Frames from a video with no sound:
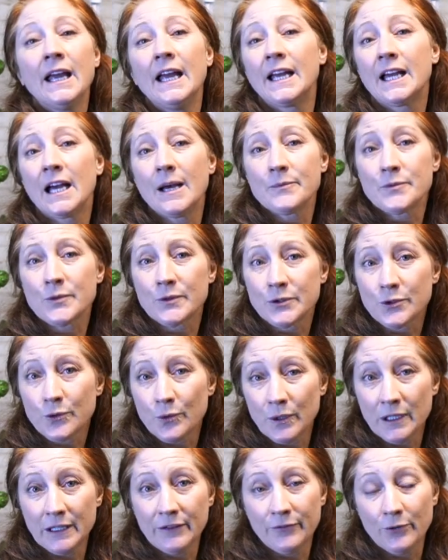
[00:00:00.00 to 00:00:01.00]
It comes with
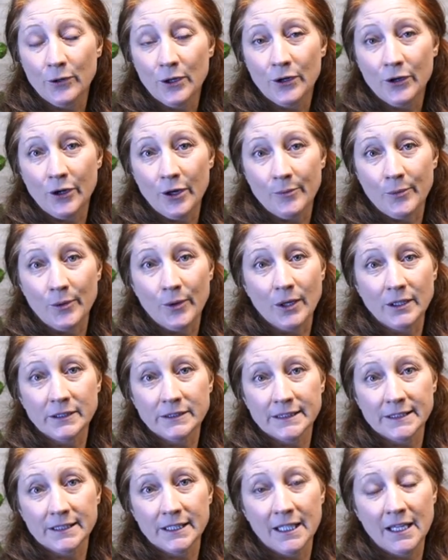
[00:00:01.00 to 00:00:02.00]
24 grow
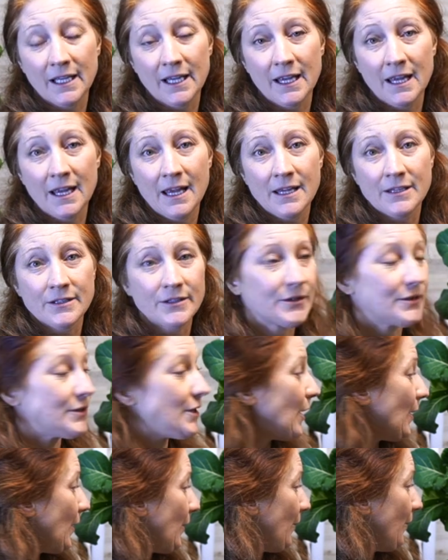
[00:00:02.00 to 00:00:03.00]
ports.
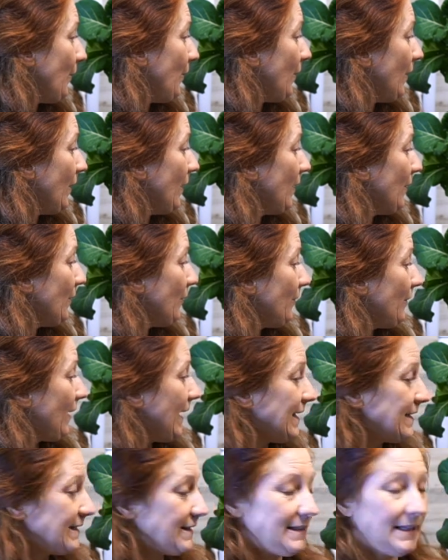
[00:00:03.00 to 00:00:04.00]
So
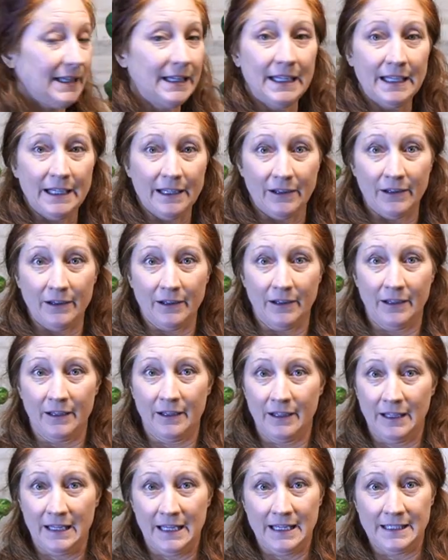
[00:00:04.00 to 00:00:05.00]
right to here
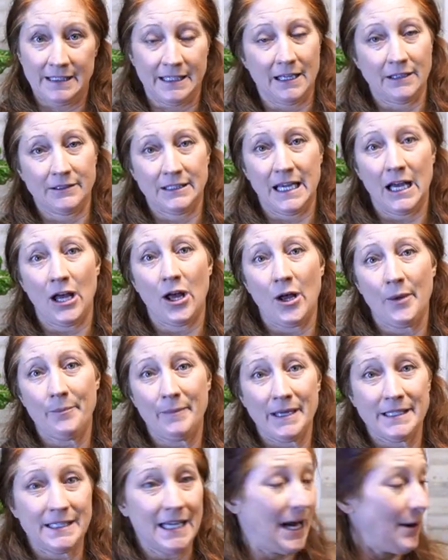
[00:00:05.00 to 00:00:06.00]
is how tall
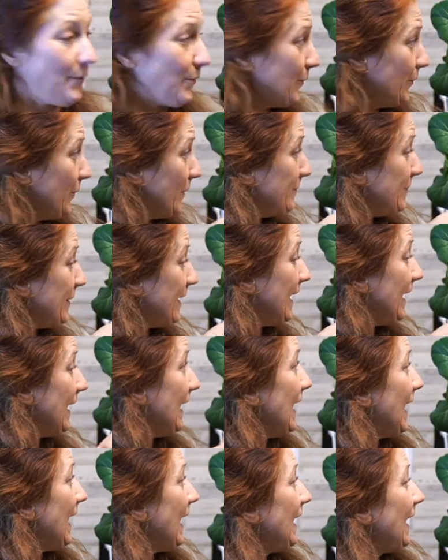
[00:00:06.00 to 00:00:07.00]
my tower would be.
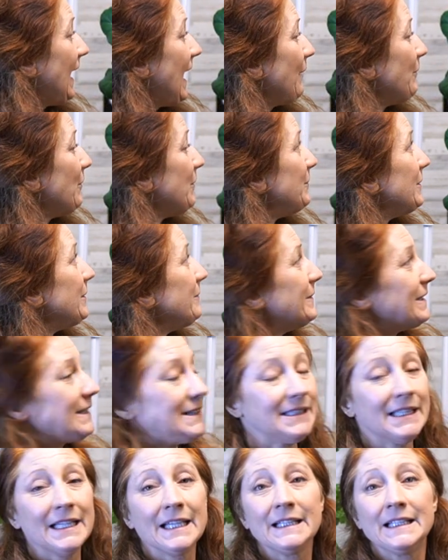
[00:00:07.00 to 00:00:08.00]
And I would be
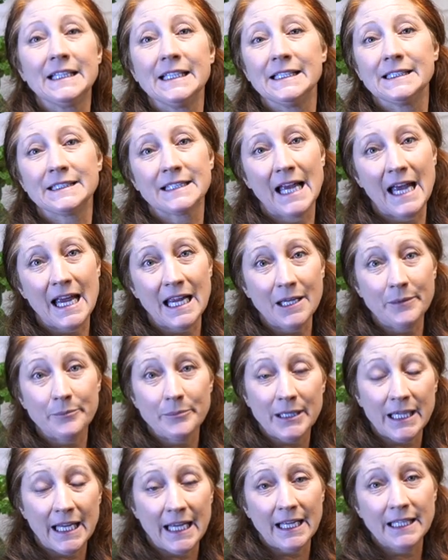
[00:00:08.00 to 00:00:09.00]
missing these eight
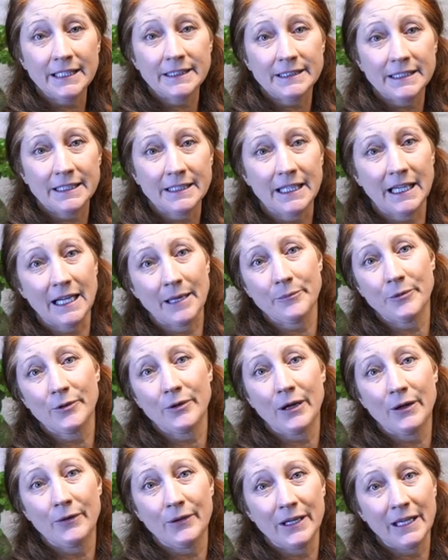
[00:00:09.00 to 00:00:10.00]
plants that I'm
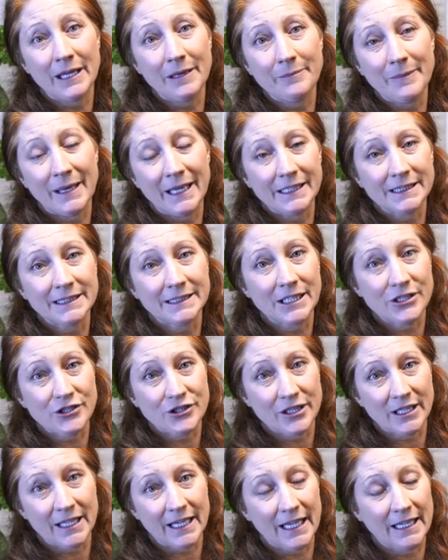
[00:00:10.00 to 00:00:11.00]
growing in my
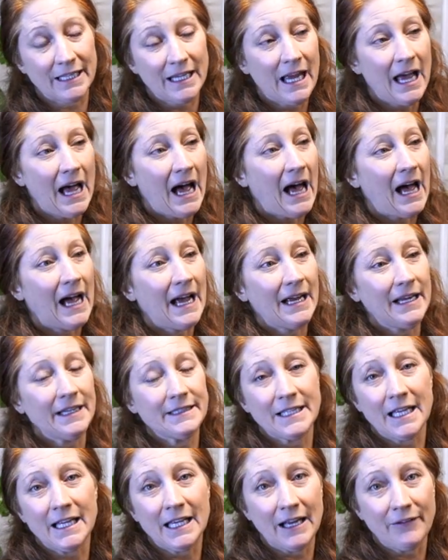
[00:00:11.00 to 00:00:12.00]
extension kit.
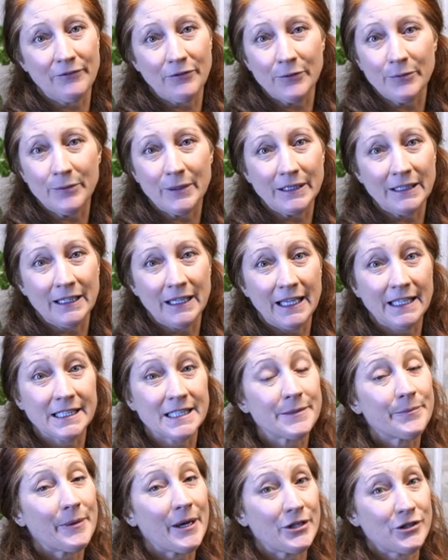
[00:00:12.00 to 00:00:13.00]
I tell everyone,
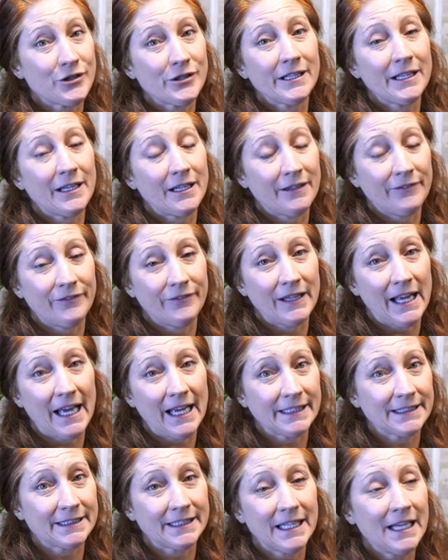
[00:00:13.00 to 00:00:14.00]
especially on a
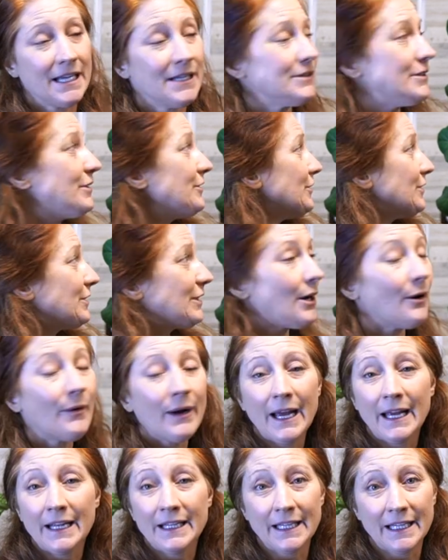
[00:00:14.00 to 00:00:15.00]
flex, to just go
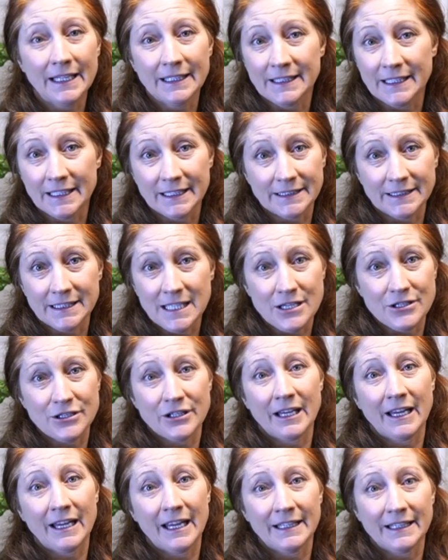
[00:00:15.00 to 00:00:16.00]
ahead and get the
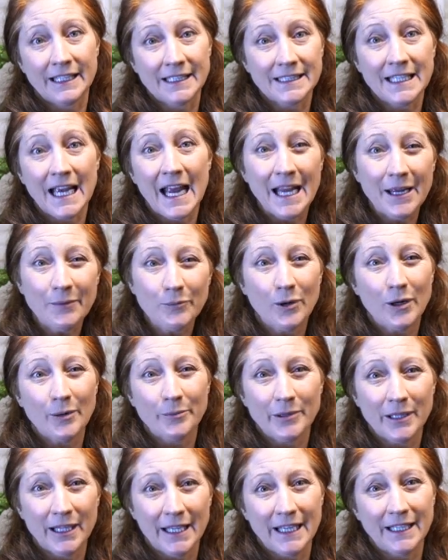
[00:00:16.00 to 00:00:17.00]
extension kit. That's eight more
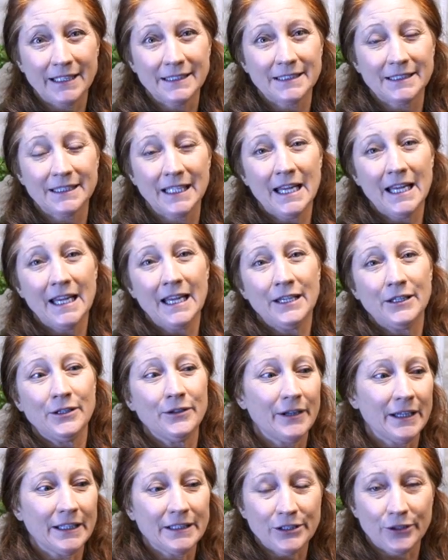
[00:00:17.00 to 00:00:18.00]
plants
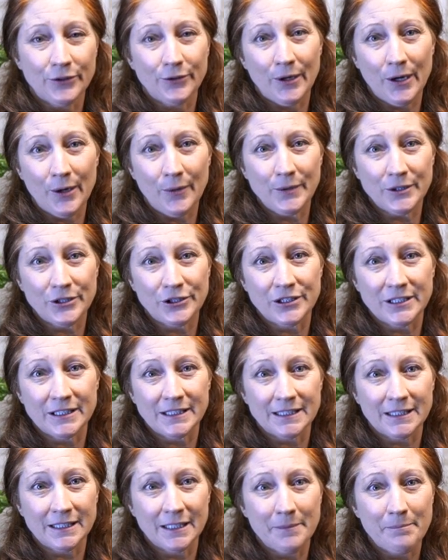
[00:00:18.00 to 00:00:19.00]
you get to grow, which
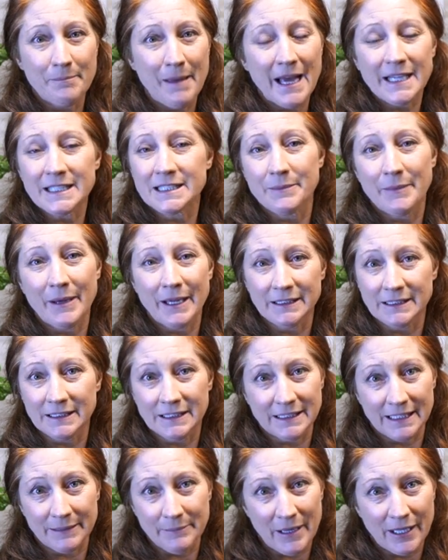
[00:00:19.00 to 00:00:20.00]
just
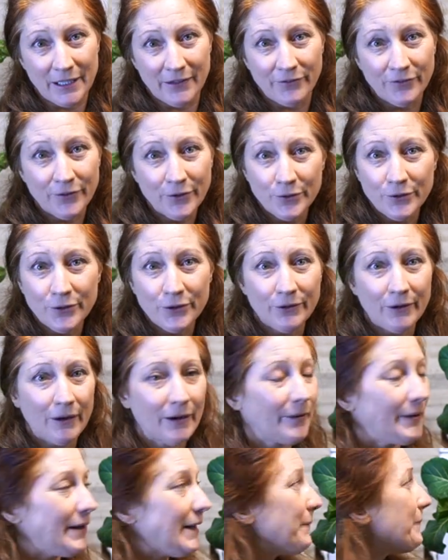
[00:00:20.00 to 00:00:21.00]
maximizes the amount of food you're
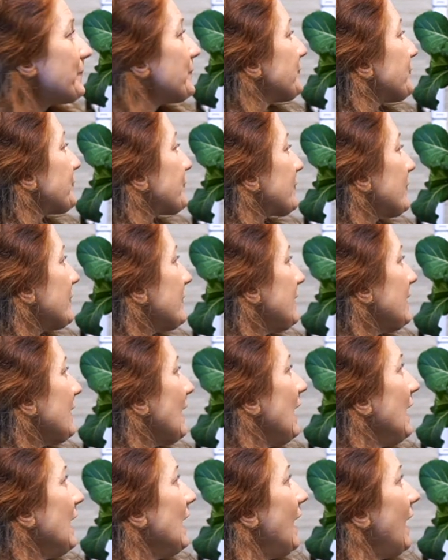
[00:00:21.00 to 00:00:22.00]
growing
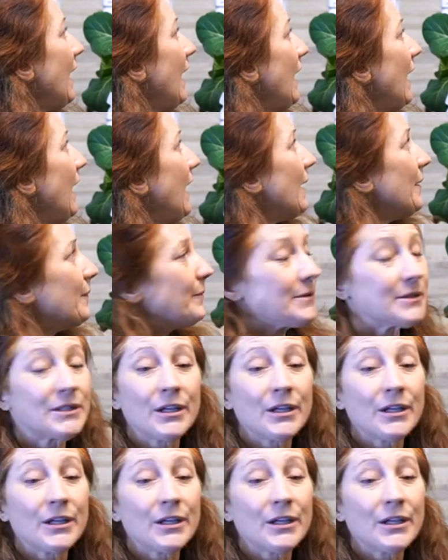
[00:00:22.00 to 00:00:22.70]
um,